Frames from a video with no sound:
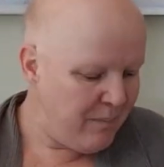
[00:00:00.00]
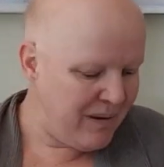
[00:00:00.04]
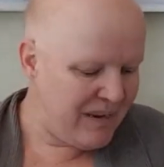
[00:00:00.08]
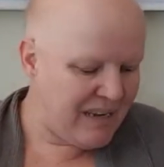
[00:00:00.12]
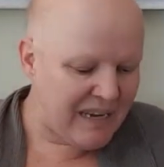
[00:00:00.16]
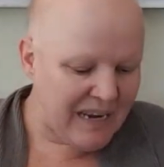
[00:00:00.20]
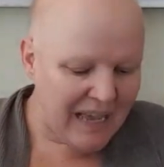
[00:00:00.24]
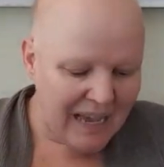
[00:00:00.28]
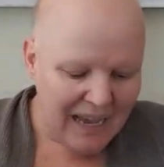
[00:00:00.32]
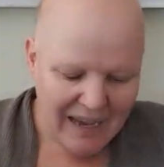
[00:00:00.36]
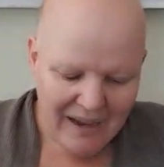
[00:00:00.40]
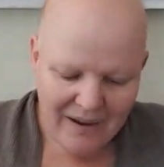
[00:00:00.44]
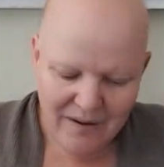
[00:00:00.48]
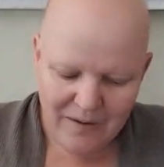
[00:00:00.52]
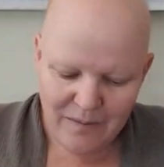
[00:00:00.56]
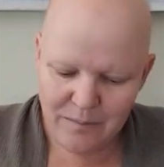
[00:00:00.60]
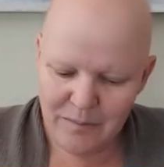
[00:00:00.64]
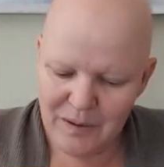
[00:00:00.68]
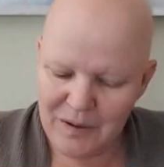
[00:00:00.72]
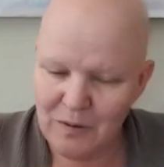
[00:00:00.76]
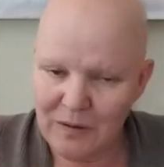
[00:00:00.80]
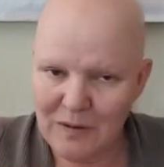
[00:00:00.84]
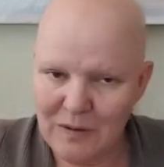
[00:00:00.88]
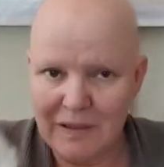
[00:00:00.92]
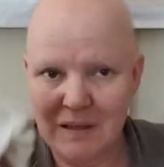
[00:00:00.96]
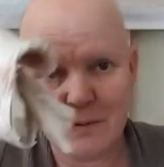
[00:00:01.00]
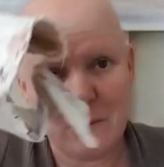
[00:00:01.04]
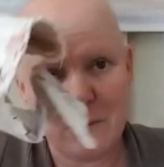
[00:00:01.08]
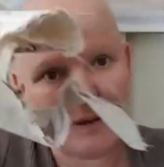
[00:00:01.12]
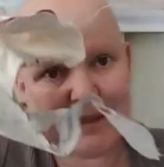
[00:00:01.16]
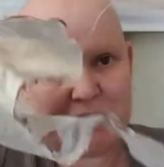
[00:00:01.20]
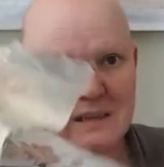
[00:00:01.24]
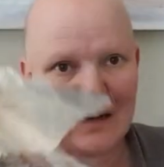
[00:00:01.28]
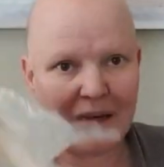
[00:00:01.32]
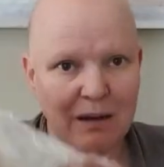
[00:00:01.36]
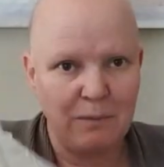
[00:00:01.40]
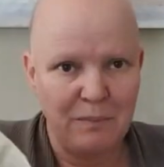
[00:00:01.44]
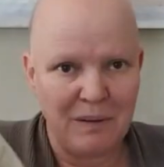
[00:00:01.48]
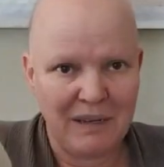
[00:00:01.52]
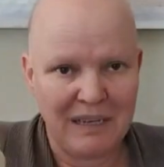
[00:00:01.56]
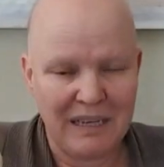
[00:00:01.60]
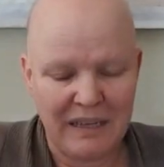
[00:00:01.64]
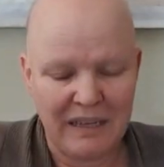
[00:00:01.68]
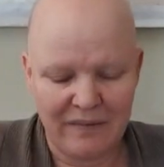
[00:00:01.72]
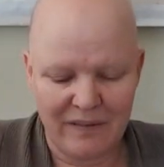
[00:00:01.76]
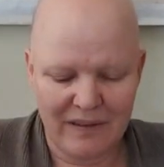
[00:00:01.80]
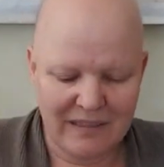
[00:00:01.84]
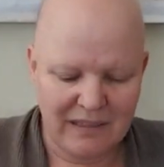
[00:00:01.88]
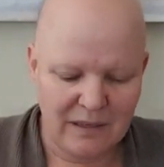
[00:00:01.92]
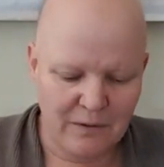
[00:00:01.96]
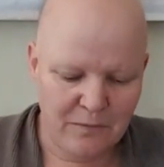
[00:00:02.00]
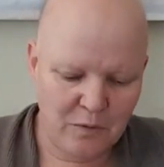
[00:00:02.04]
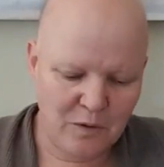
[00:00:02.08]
But now, because I was unpicking this,